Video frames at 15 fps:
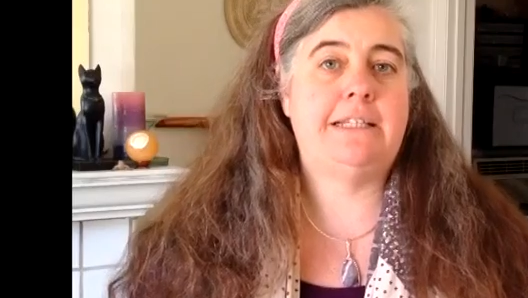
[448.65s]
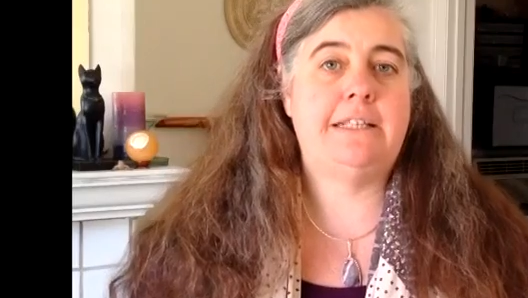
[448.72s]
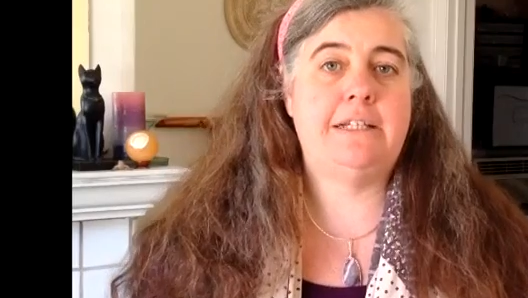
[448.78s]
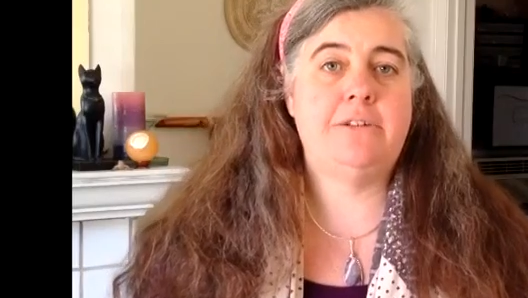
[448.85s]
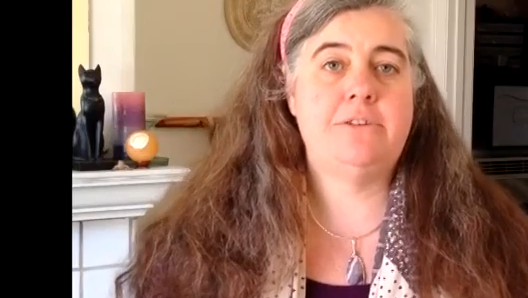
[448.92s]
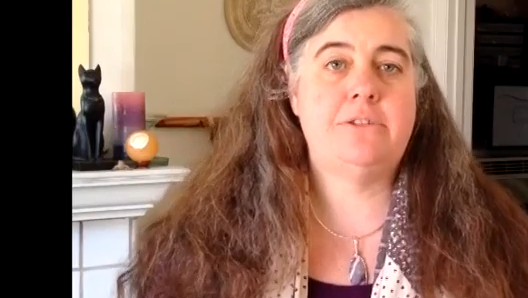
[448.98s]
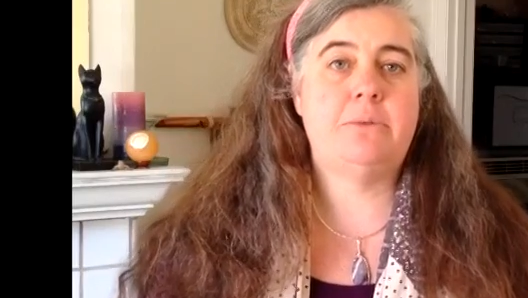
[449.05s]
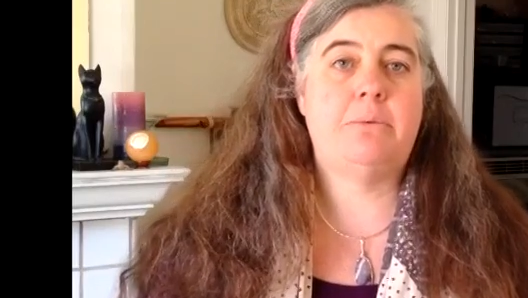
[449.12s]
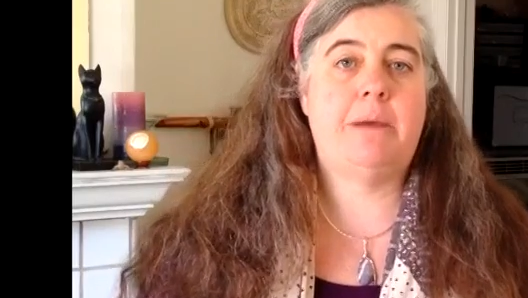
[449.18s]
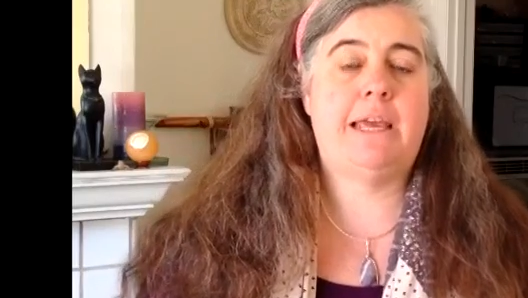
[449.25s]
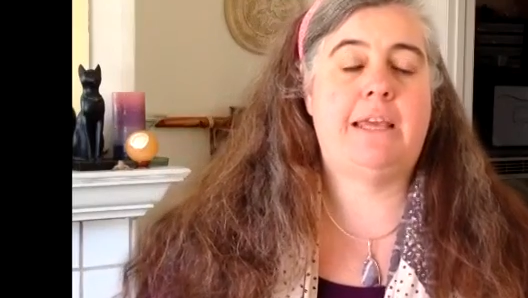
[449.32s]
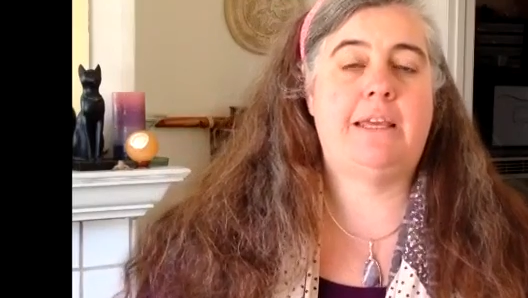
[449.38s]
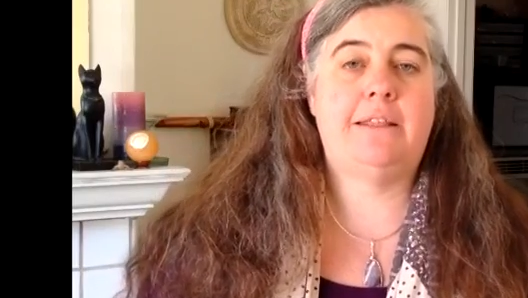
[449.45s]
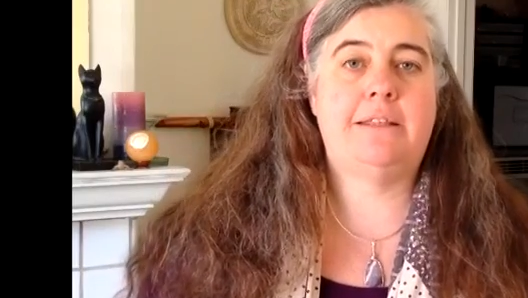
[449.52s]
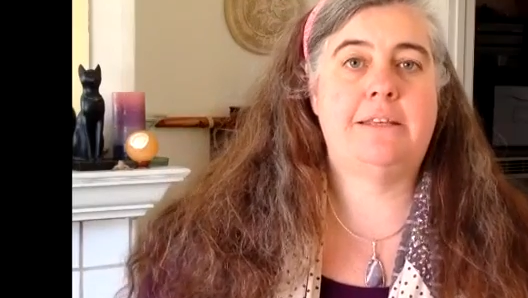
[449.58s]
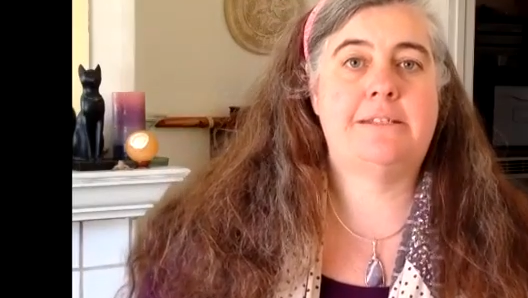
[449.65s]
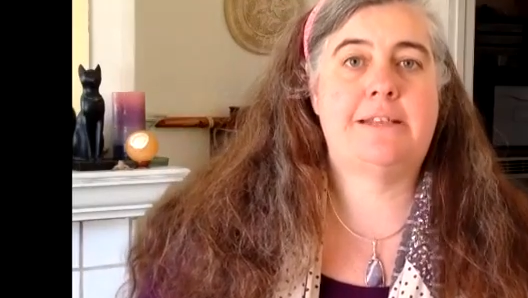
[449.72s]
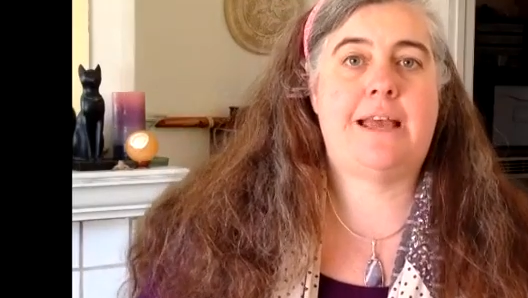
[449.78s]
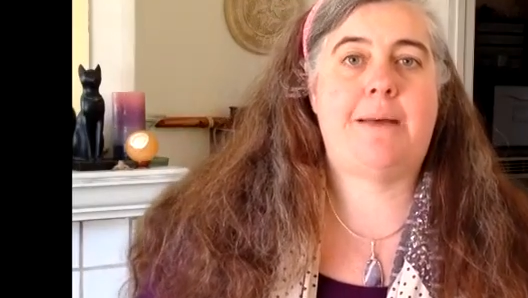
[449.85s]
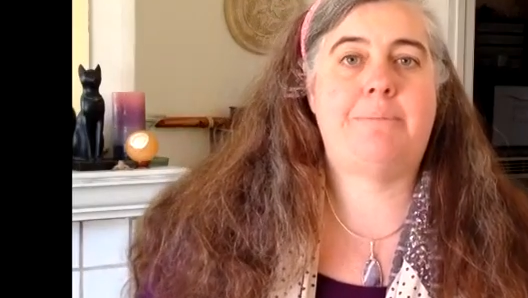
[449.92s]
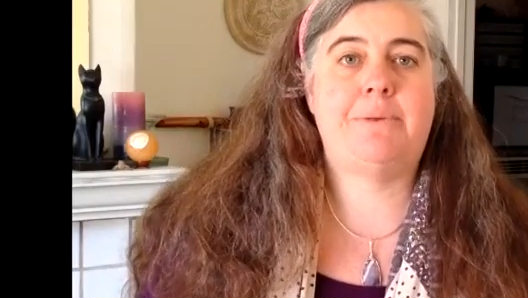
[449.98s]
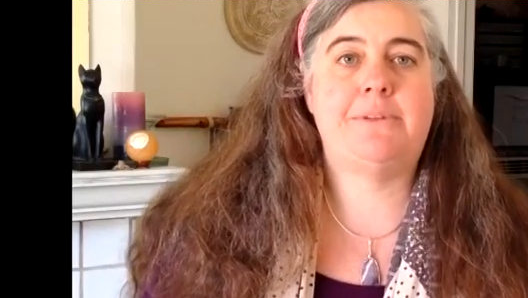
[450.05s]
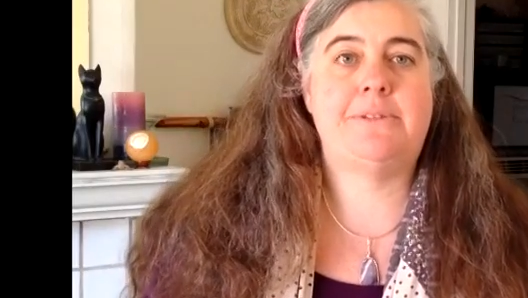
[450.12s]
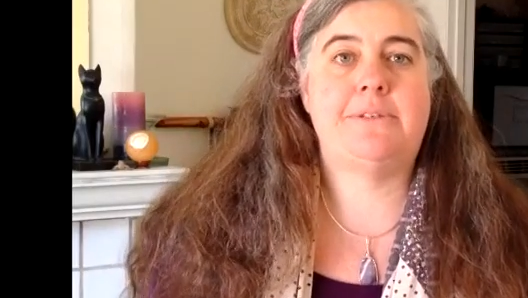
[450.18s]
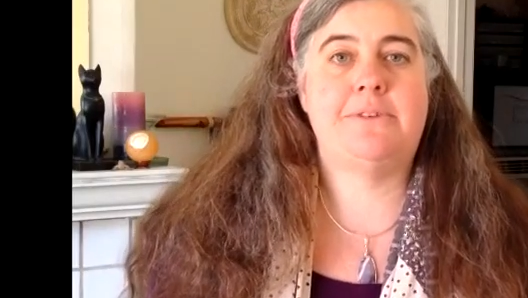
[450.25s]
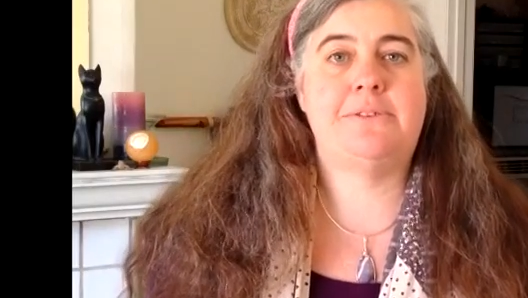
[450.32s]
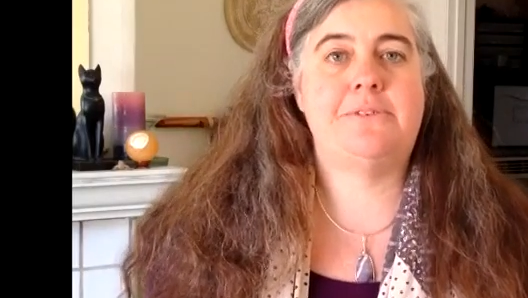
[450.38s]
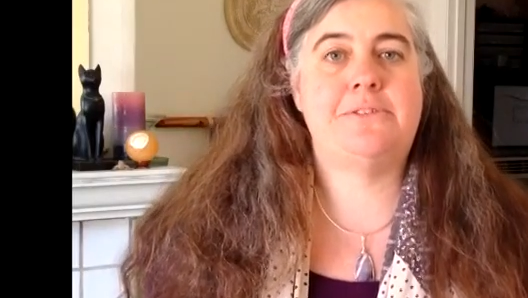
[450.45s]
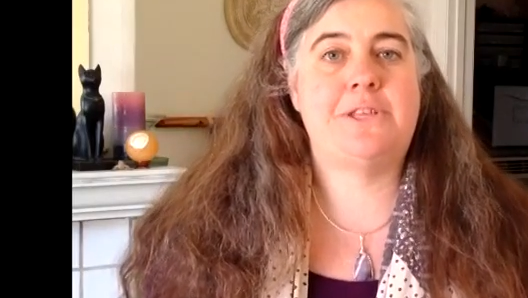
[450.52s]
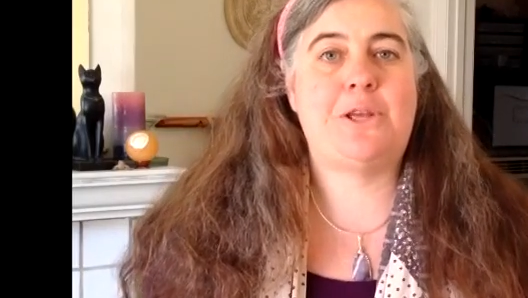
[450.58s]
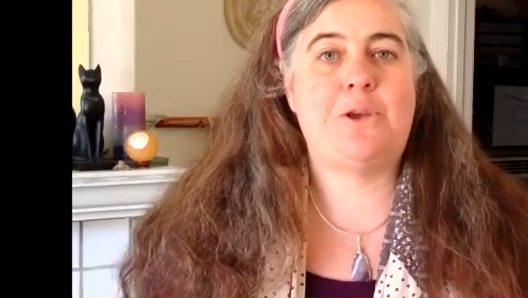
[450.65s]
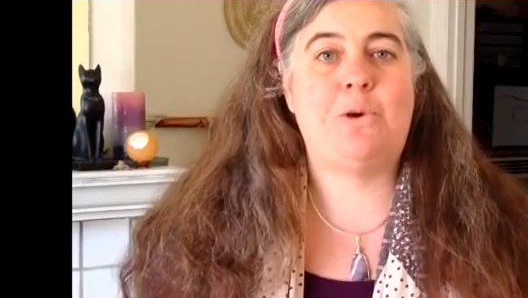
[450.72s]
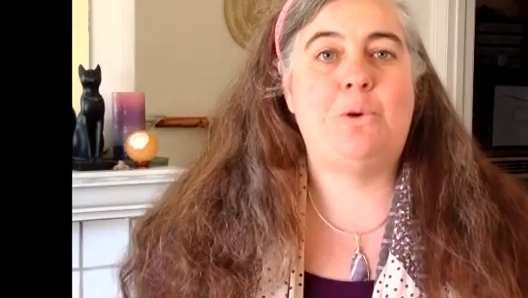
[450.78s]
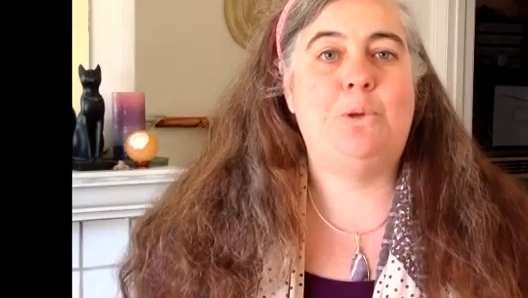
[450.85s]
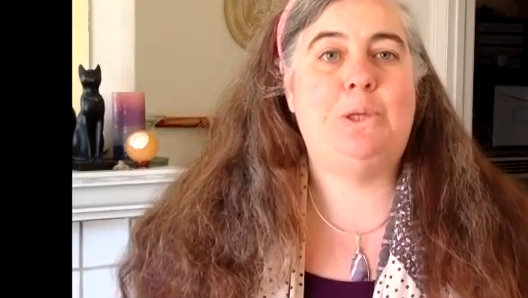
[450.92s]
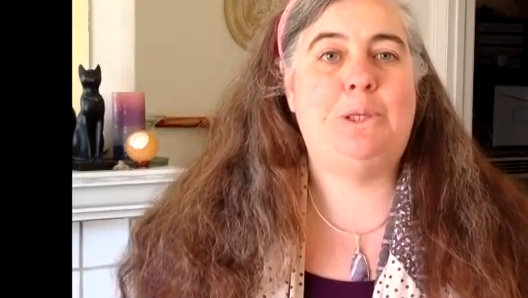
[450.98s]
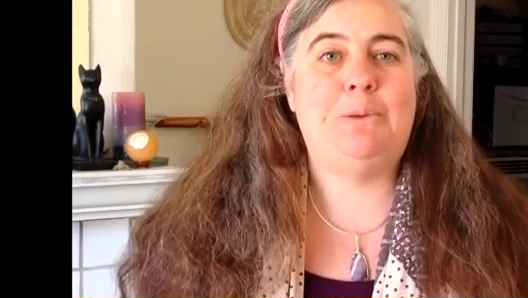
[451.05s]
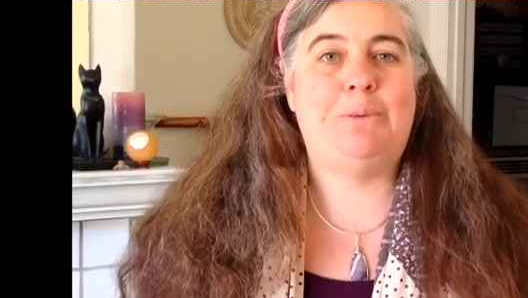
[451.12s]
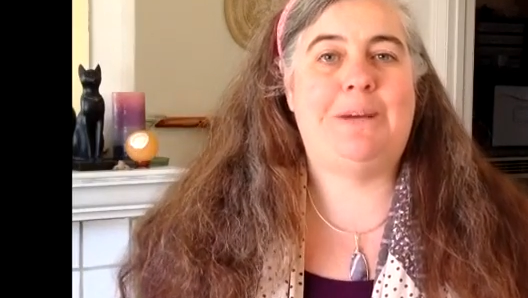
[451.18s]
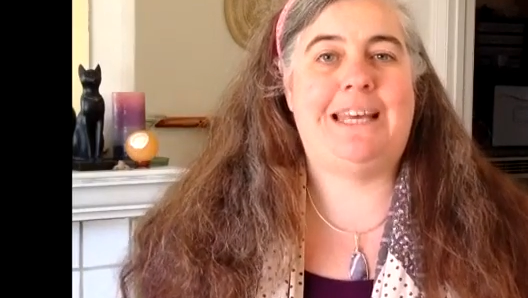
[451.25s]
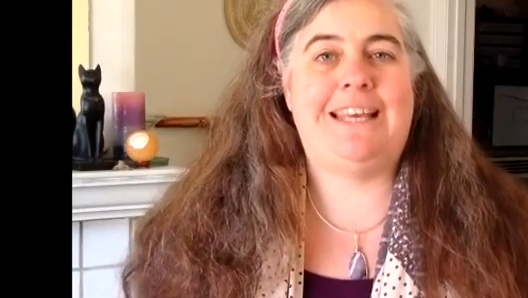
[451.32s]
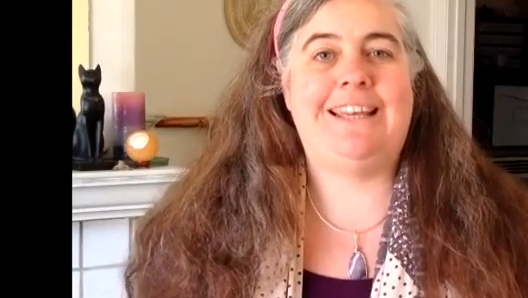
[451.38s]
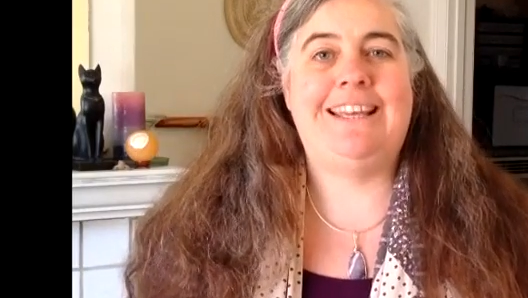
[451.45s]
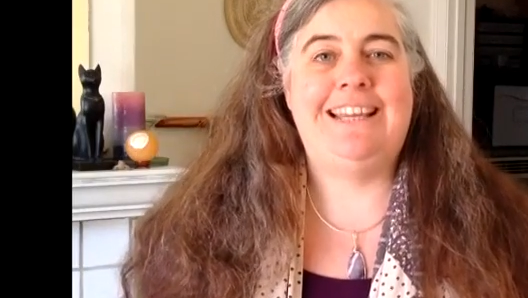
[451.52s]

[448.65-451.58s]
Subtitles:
and here's the way this happens. This is the only way